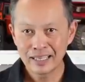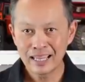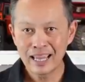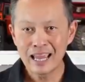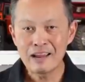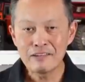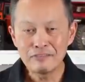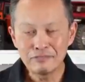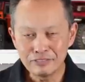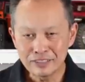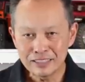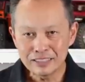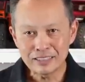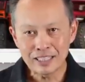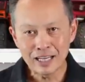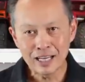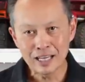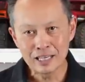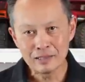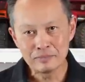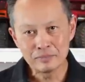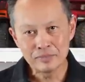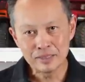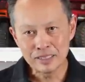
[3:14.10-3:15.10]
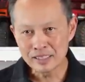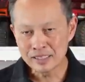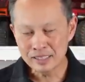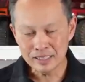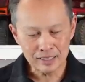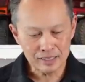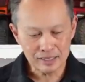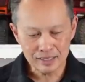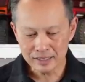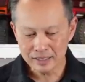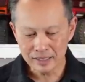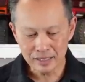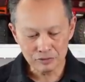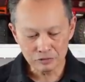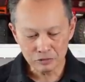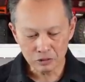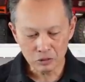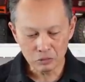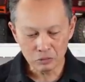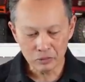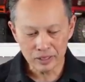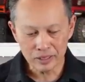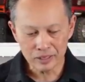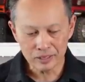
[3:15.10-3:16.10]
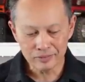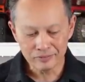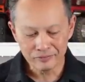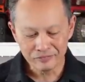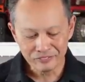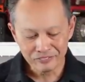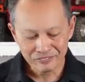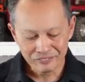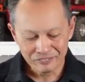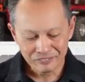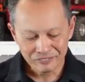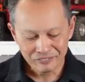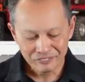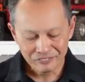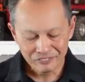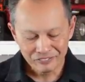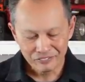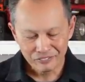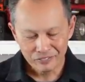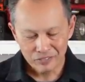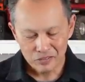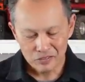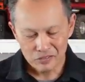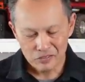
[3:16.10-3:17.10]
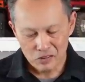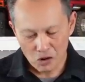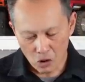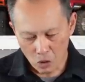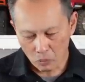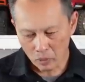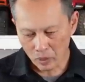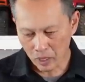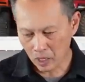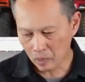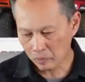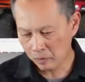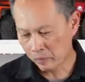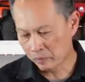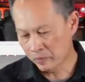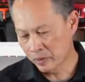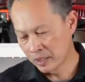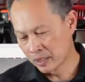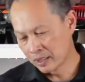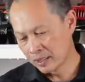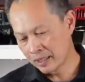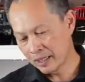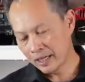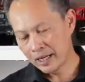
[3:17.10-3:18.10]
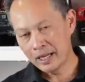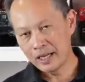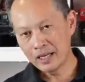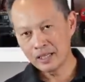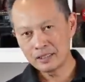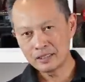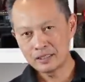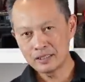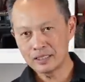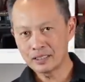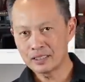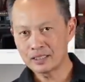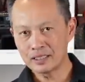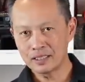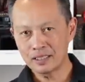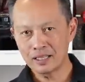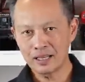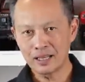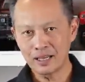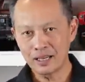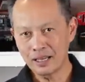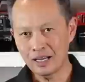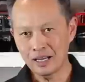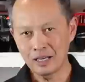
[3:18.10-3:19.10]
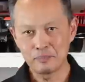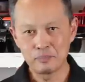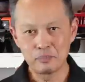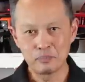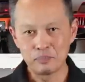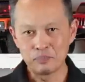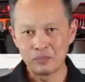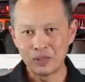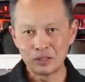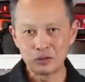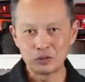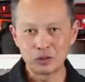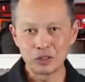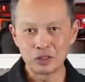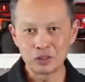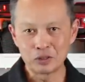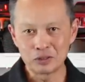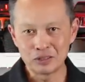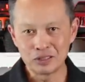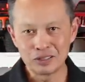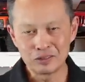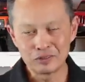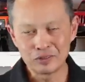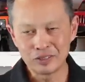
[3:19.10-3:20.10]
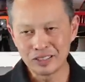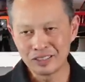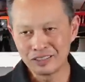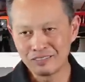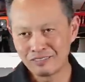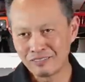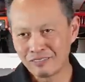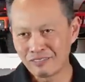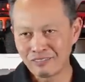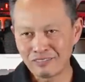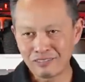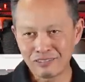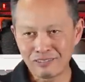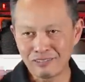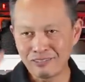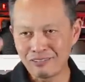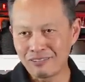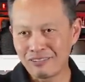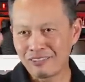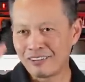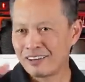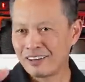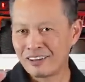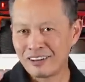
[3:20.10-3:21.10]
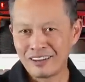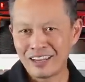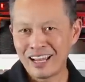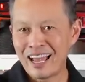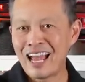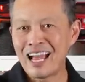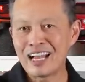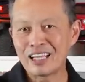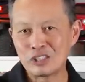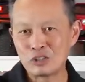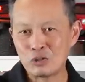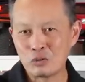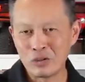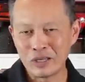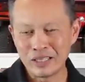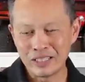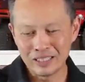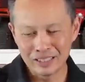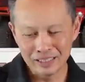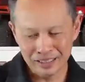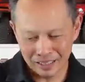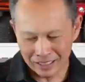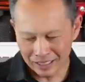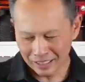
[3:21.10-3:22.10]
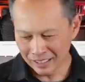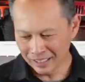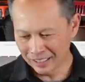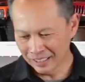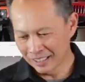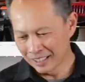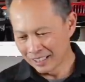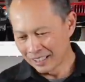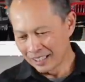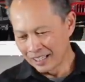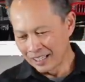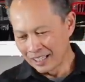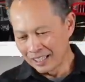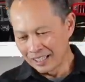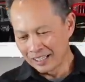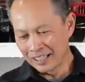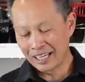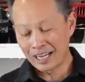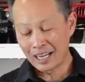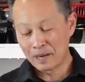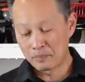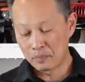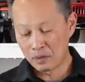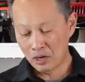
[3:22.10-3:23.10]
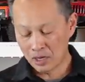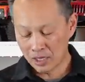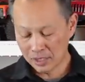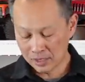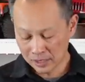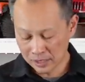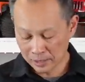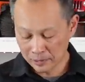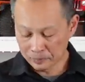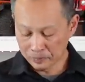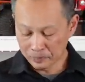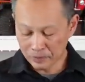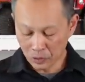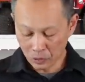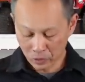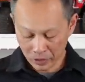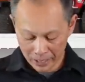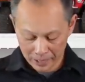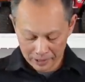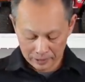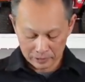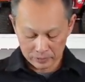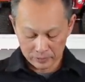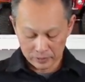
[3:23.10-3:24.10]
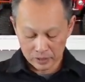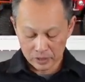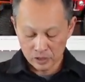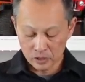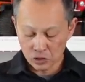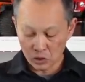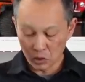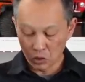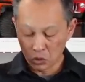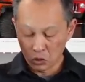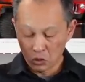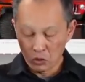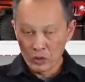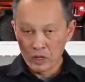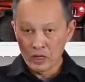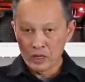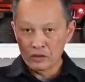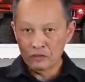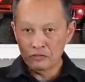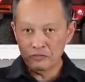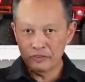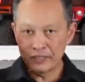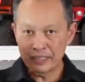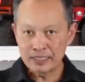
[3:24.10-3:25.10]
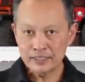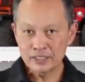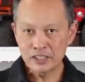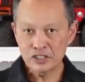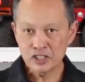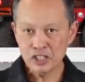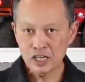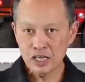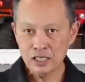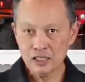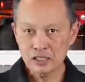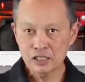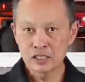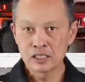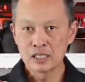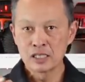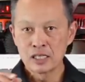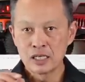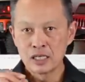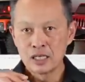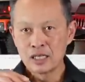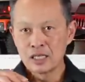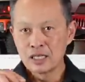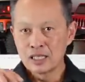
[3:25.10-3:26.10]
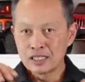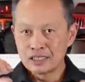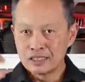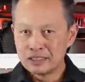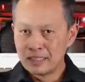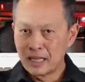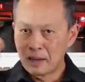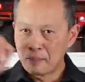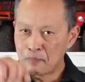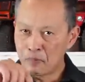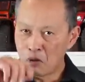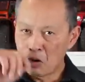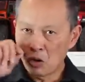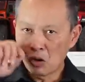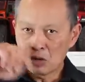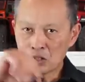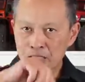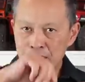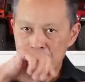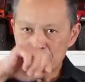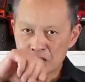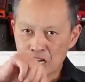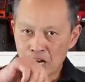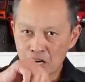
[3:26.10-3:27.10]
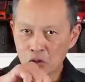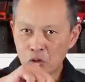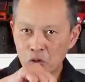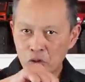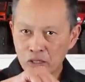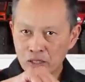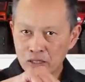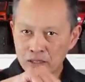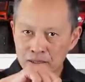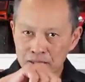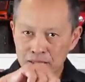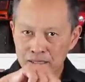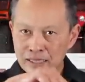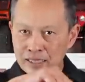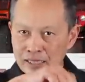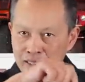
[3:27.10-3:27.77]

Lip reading: Every time this thing is sitting for a week, no problem. And I took it to the trail, actuating like a boss. Okay, so fix the shocks, dump all the shock oil,